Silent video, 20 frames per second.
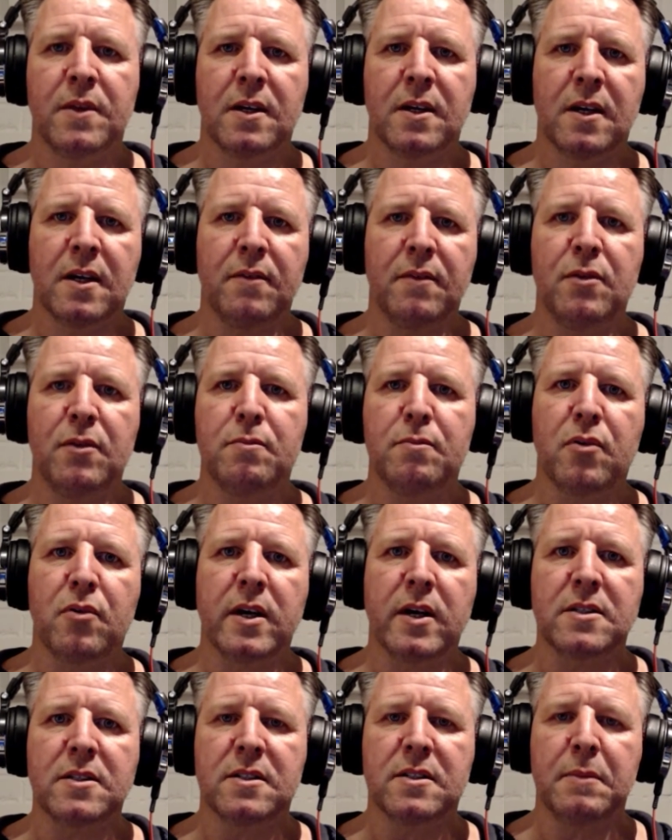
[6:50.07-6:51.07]
Give your
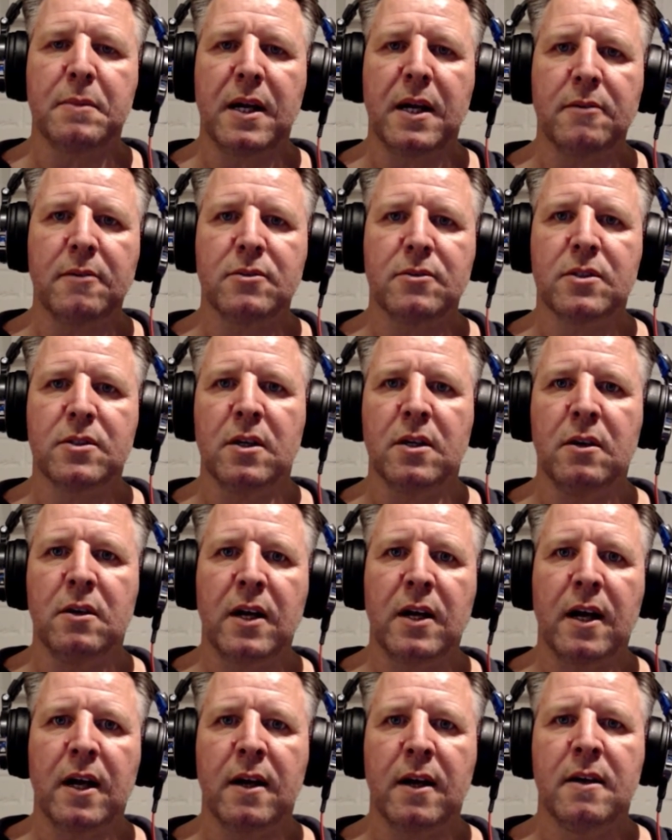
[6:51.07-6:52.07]
brain something else to
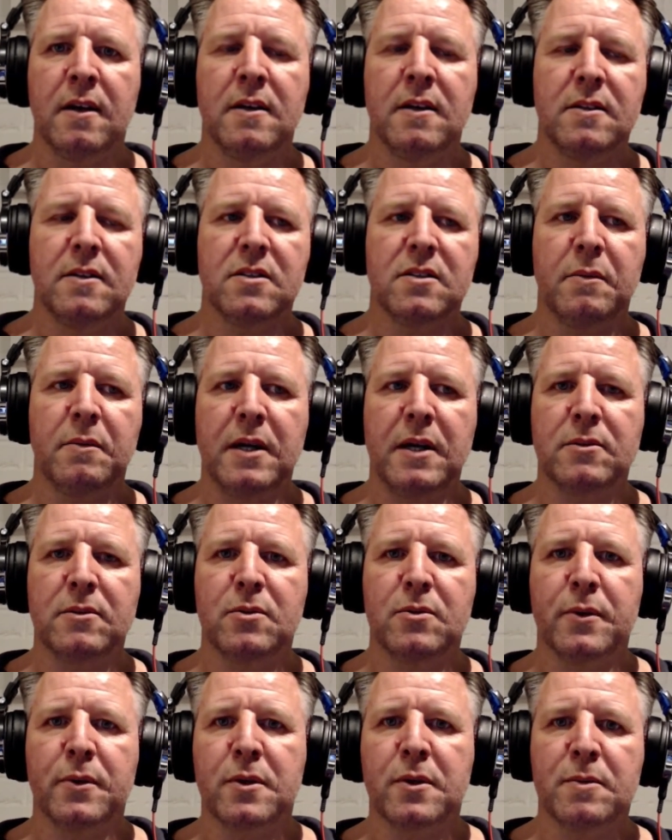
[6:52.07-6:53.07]
look at, something else
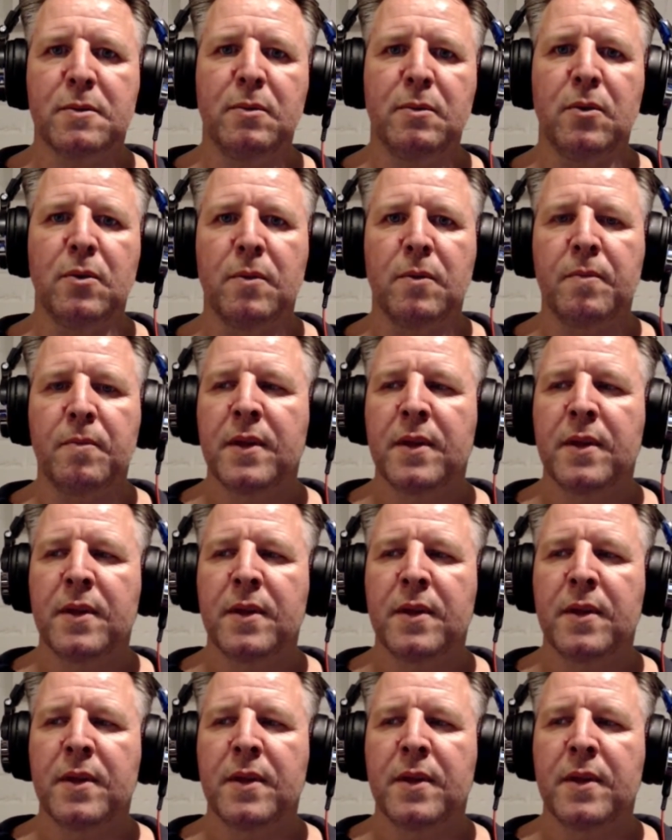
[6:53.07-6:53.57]
to explore.